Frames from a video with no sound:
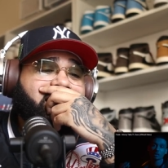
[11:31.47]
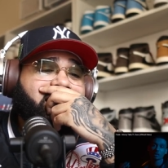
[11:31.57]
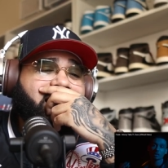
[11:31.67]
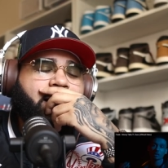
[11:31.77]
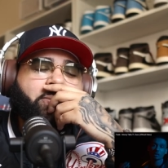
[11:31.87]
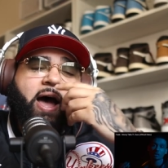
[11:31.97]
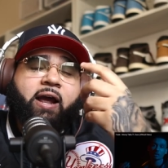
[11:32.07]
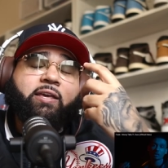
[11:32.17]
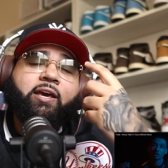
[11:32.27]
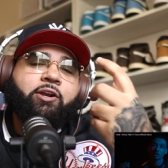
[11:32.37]
I'm
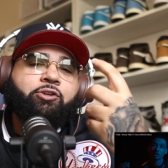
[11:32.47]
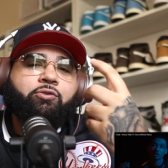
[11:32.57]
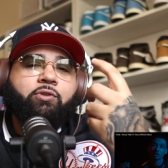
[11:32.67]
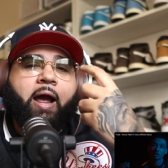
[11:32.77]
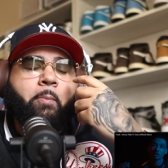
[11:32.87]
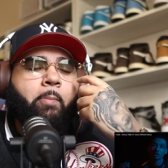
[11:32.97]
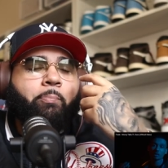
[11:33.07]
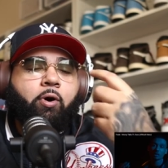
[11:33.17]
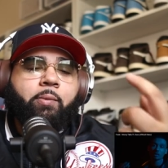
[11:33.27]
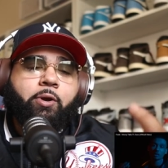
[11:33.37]
not kidding you. Like my
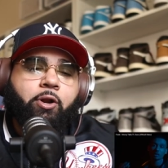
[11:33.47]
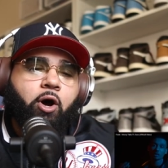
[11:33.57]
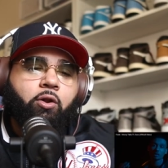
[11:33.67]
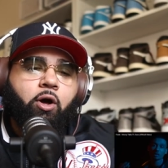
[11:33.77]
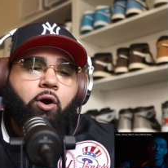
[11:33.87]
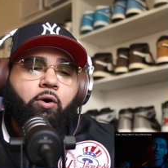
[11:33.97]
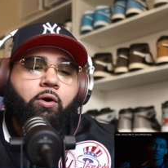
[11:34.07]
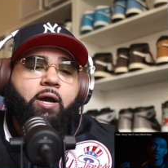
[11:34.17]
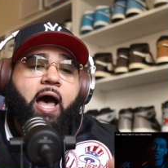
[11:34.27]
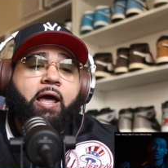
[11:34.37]
boy Manolo
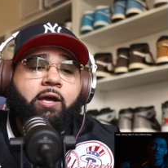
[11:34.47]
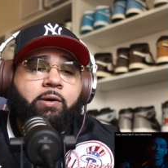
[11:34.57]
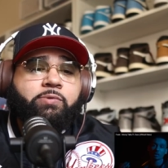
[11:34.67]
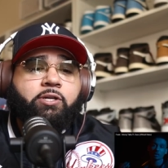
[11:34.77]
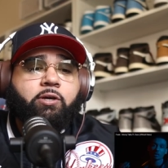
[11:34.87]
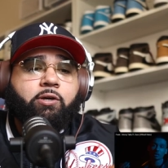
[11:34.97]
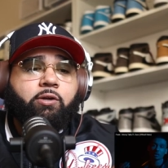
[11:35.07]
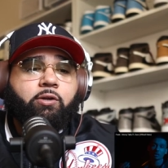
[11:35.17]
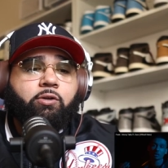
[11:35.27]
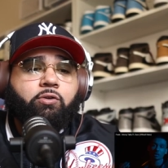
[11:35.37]
got hip to
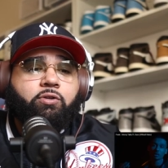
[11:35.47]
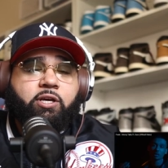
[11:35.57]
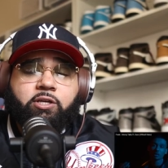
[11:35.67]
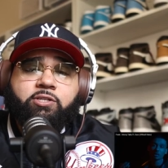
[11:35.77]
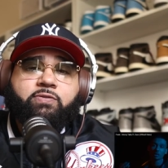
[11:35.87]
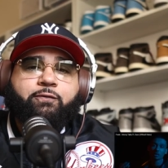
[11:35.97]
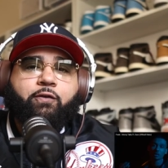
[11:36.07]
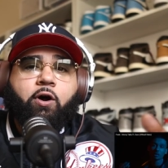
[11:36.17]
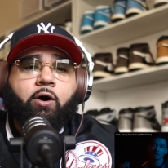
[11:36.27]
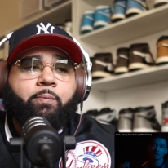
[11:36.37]
these
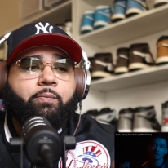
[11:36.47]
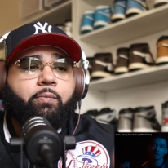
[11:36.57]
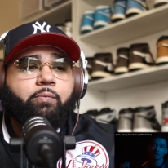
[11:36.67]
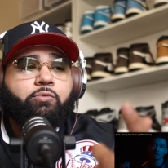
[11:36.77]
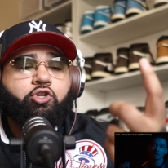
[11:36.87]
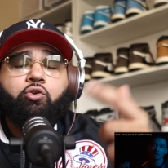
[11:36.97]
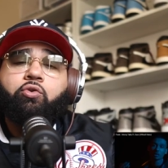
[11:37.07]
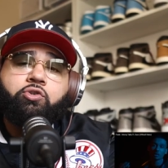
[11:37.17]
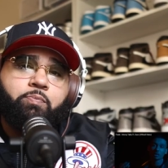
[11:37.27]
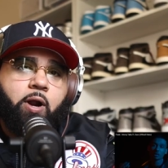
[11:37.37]
from
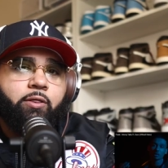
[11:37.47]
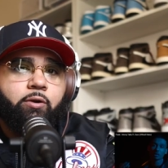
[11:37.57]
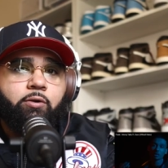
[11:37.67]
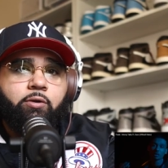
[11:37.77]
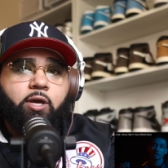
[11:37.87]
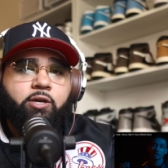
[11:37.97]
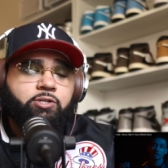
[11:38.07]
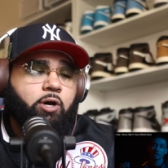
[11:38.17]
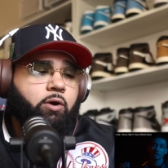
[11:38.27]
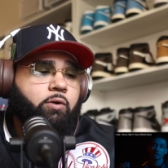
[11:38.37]
Screw's brother,
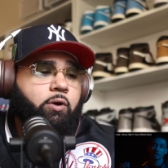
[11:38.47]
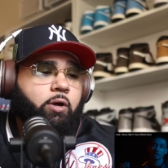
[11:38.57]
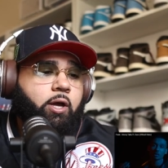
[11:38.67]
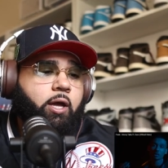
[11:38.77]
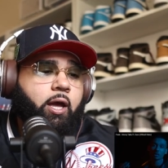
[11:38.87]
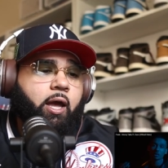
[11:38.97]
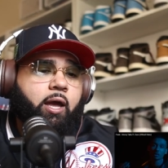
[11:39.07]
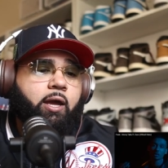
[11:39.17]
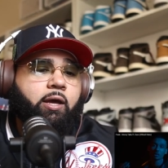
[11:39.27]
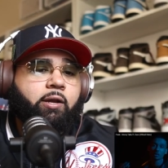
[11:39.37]
Queso.
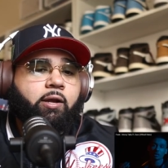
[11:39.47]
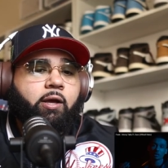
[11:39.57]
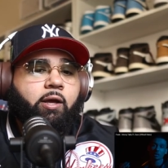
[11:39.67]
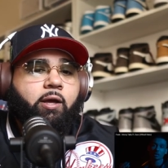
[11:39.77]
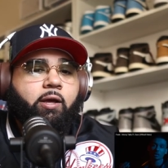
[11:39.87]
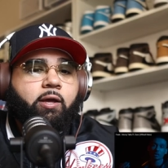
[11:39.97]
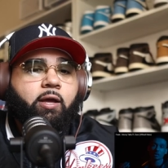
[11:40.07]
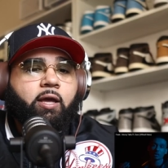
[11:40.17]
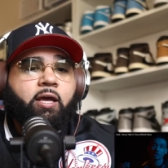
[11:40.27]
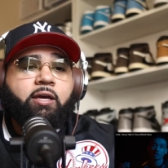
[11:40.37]
And
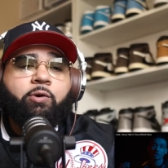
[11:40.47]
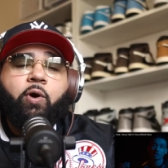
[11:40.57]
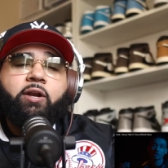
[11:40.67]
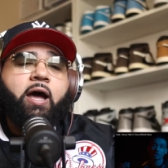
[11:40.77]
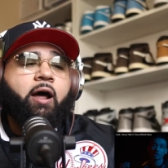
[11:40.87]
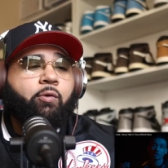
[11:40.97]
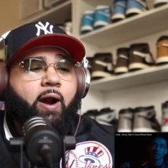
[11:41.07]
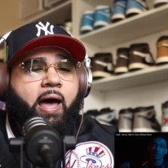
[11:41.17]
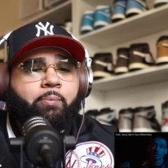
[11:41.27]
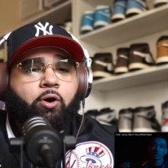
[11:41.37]
he went down a
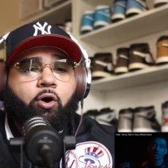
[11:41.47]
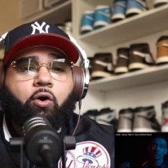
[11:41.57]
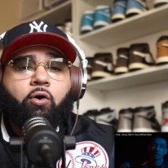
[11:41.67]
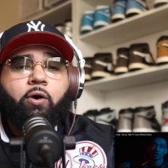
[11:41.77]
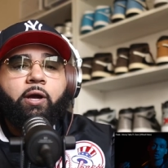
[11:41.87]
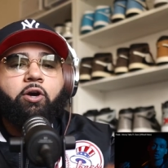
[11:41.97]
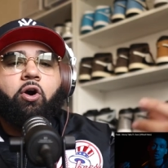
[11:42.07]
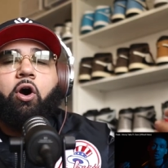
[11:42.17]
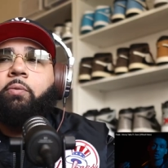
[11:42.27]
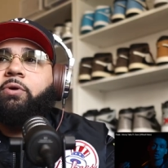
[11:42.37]
rabbit hole and
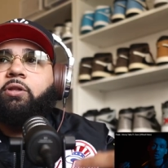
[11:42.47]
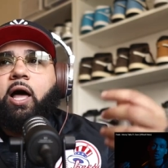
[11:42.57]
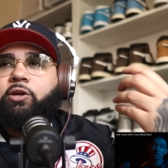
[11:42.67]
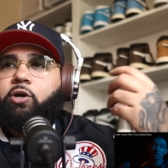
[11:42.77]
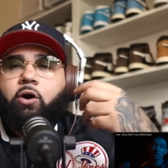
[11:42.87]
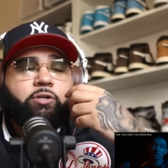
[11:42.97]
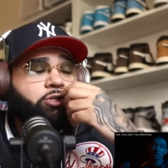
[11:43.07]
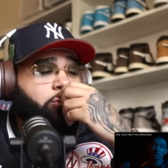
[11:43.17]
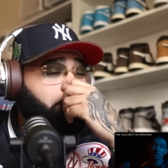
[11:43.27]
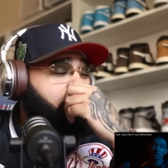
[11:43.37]
called me like, yo,
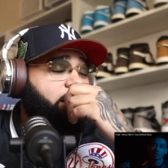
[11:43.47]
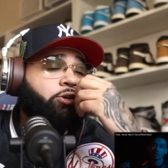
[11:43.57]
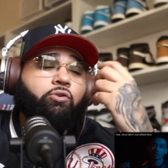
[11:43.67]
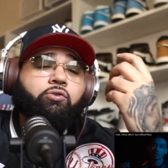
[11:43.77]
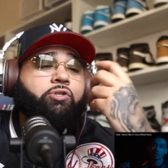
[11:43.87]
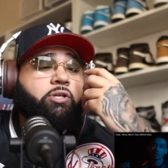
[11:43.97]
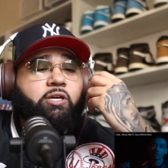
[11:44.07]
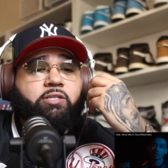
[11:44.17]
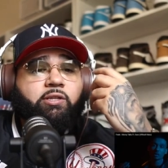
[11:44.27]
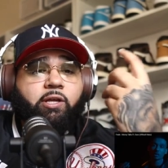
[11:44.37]
these UK dudes
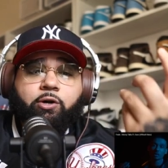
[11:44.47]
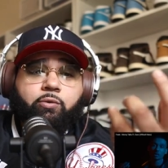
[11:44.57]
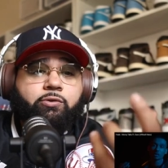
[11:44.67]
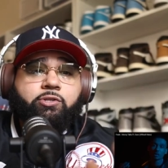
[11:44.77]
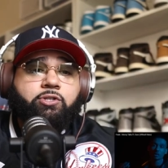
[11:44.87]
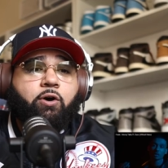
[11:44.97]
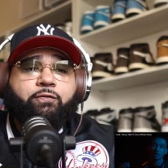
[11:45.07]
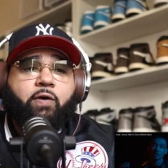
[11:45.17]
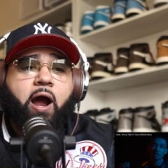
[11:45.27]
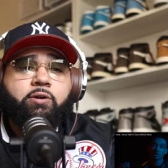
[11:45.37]
is literally so
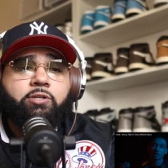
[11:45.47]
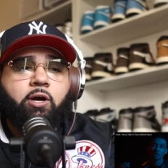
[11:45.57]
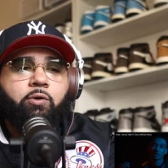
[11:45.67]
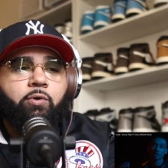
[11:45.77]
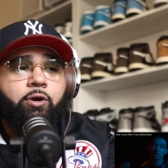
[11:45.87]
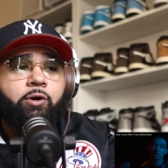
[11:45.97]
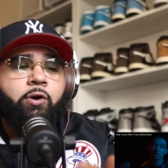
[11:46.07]
fire, it's unreal.